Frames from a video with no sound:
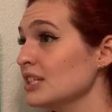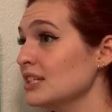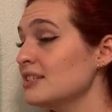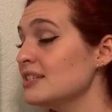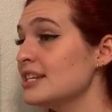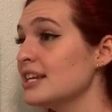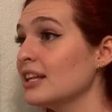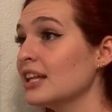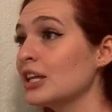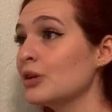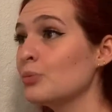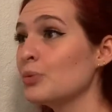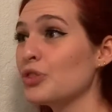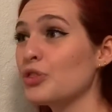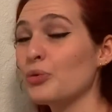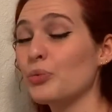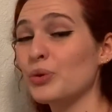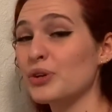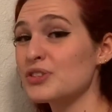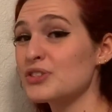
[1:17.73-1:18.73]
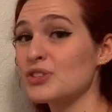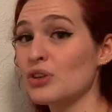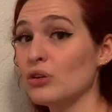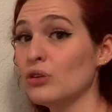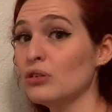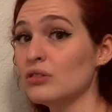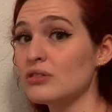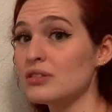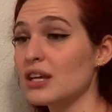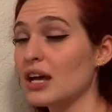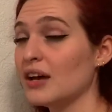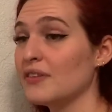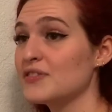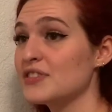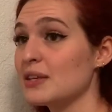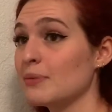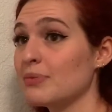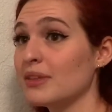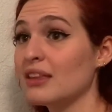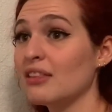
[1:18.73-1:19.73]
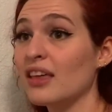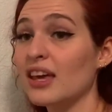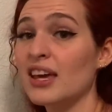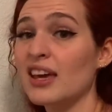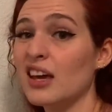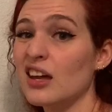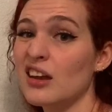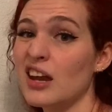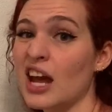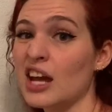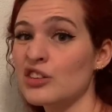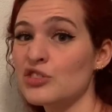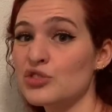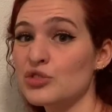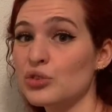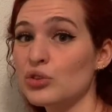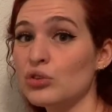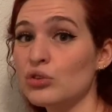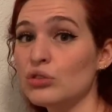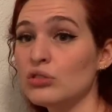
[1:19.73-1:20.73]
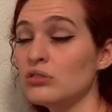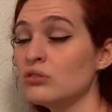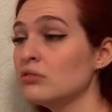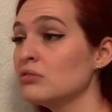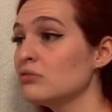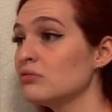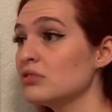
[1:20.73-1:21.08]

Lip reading: dealing with the result of something like a natural